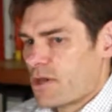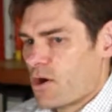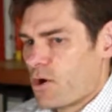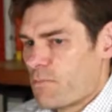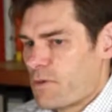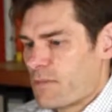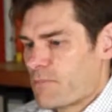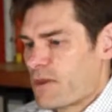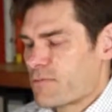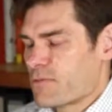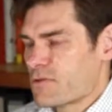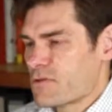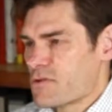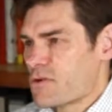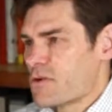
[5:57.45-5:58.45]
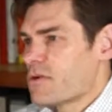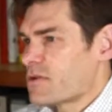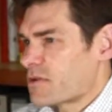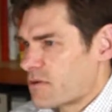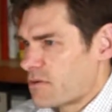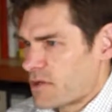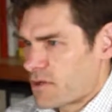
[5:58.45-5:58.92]
helping people
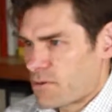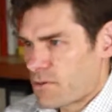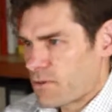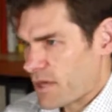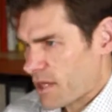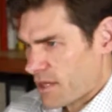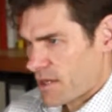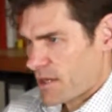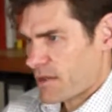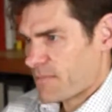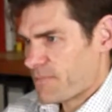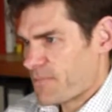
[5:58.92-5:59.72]
learn critical thinking,